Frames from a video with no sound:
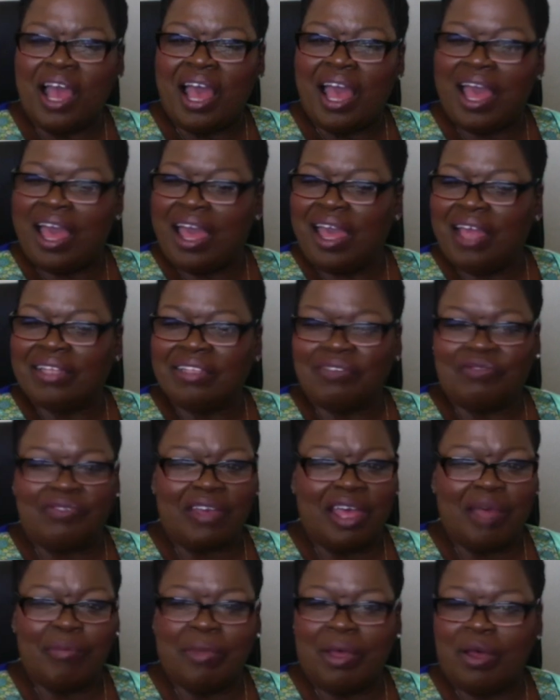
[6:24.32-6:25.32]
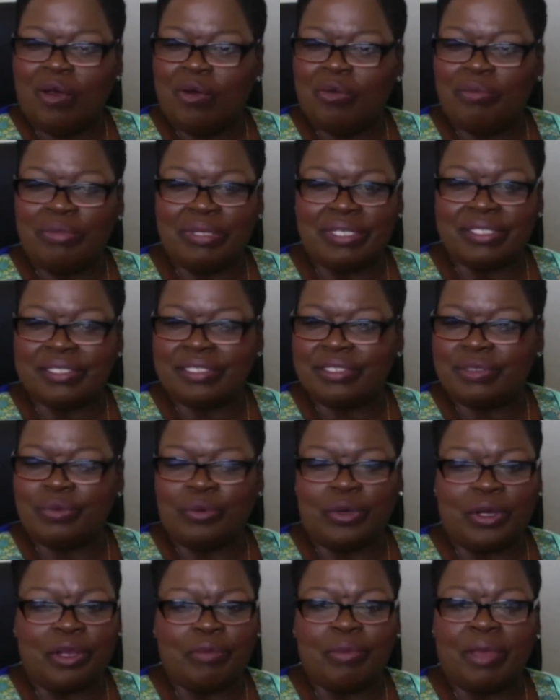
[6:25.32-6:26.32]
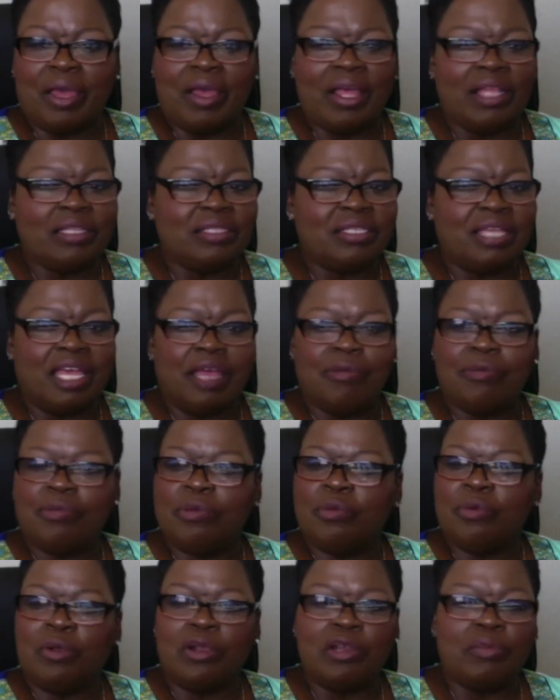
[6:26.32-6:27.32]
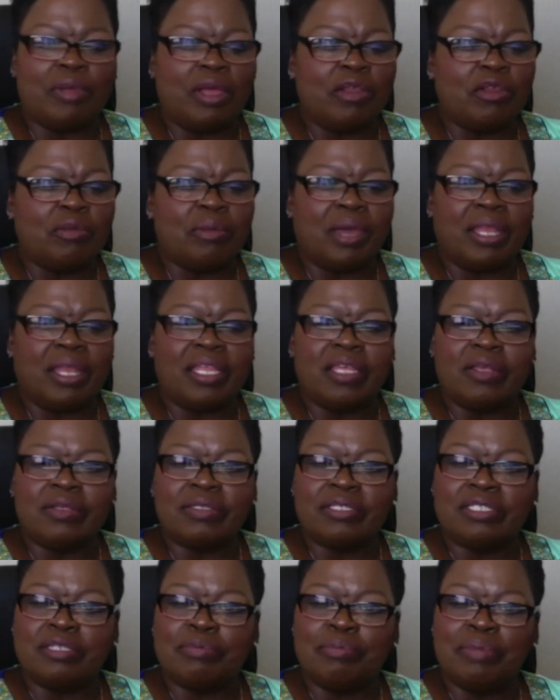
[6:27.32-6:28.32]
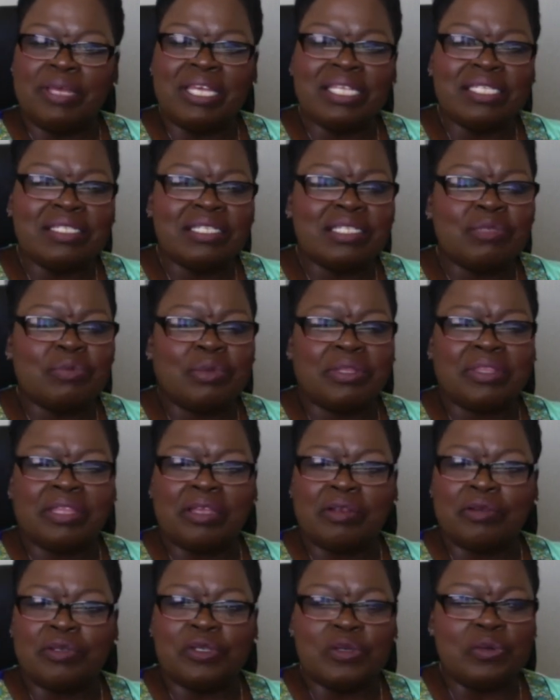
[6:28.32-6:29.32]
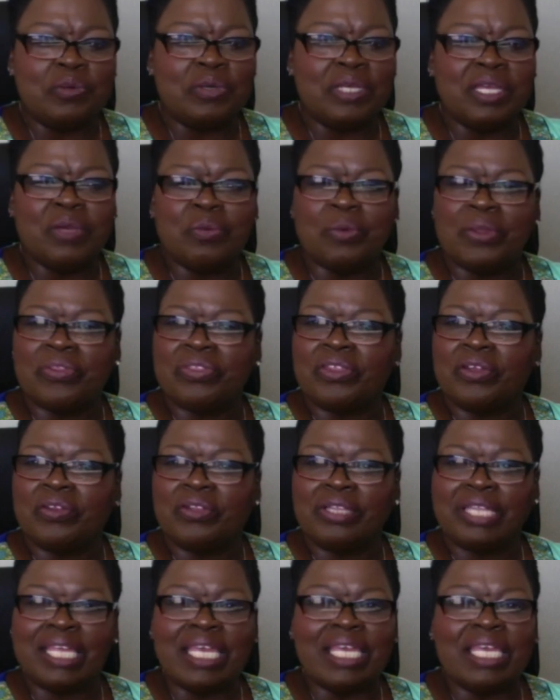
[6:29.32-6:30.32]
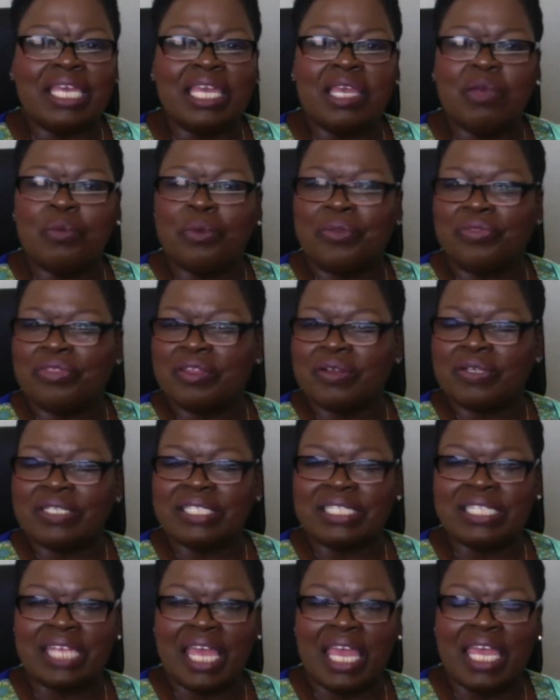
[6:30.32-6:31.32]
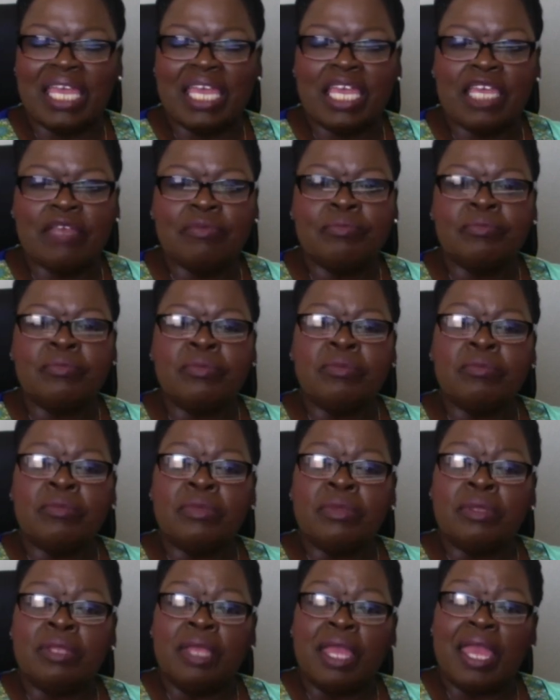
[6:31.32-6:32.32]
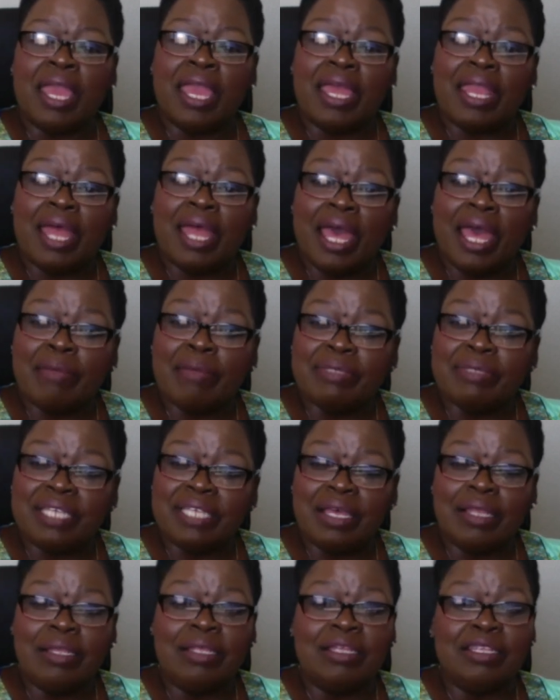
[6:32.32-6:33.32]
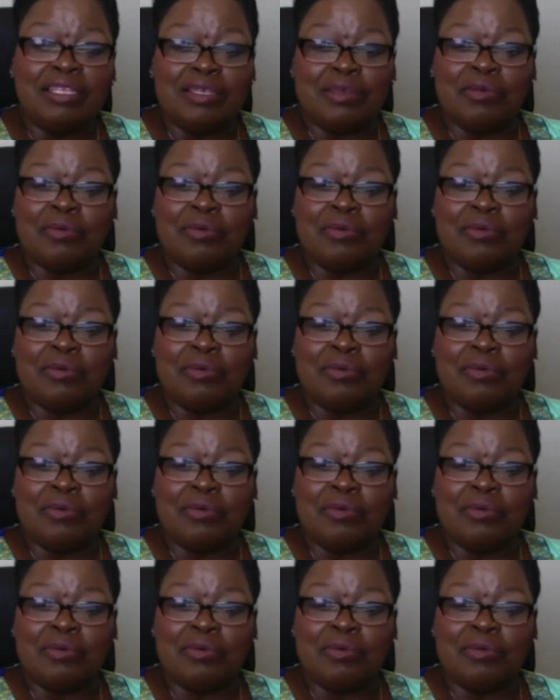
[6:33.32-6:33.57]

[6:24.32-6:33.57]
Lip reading: I had to find my own business to worry about. I have time to be worried about nobody else's business, what they're doing, what they're thinking, what they're saying. And I am telling